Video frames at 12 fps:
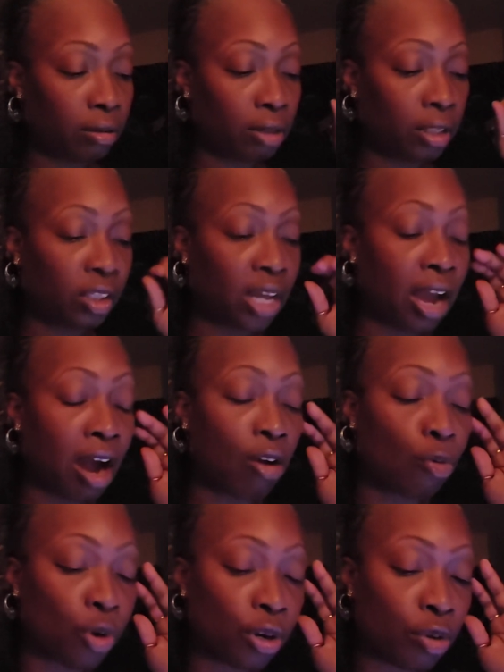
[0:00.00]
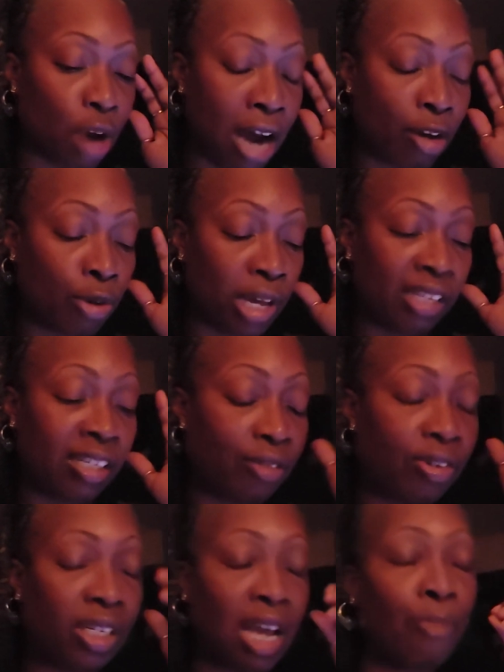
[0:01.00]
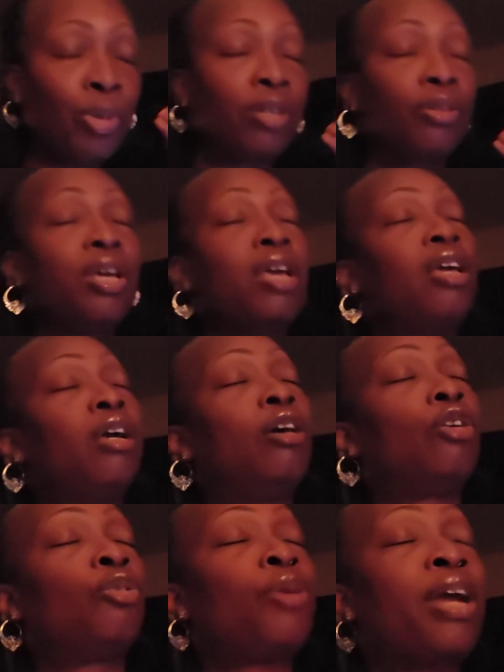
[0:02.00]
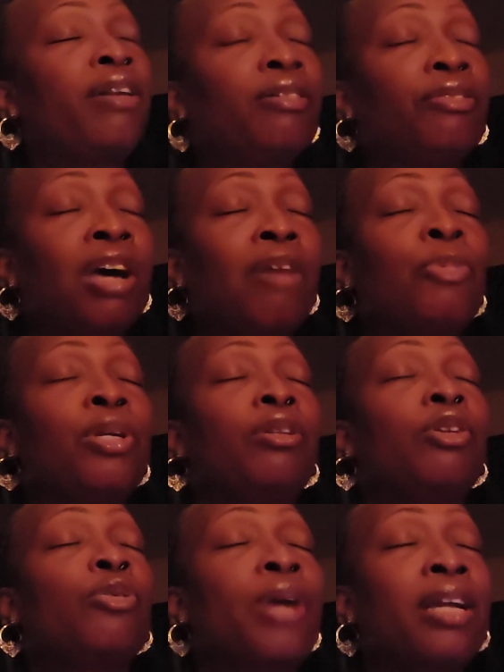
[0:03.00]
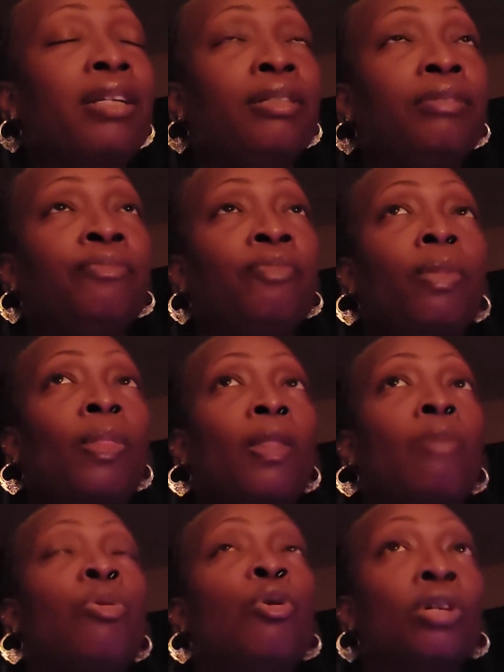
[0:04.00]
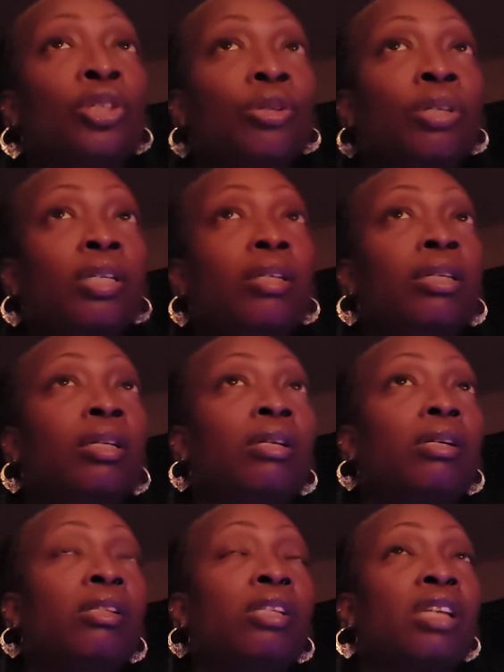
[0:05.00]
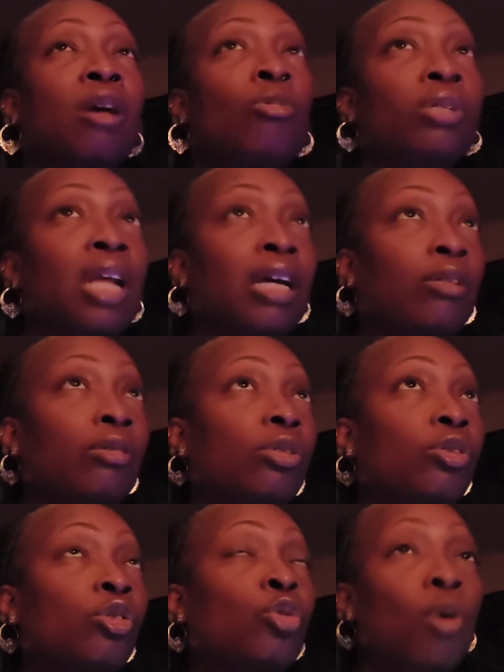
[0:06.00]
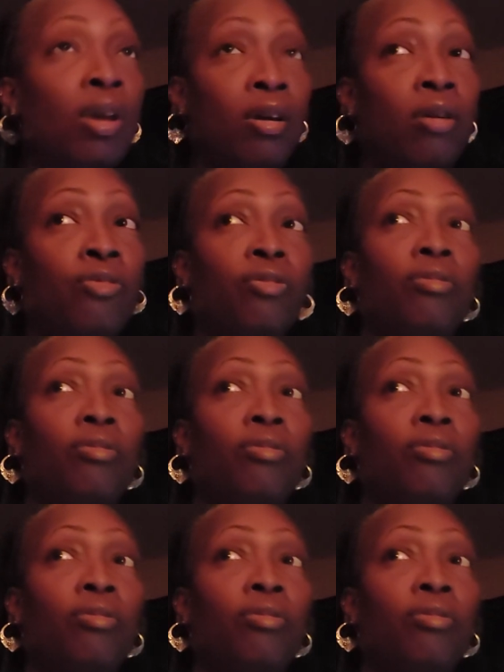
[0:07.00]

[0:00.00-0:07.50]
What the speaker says: Because they are what our creativity. I've been a creative. I've been creating poetry since I was like 12.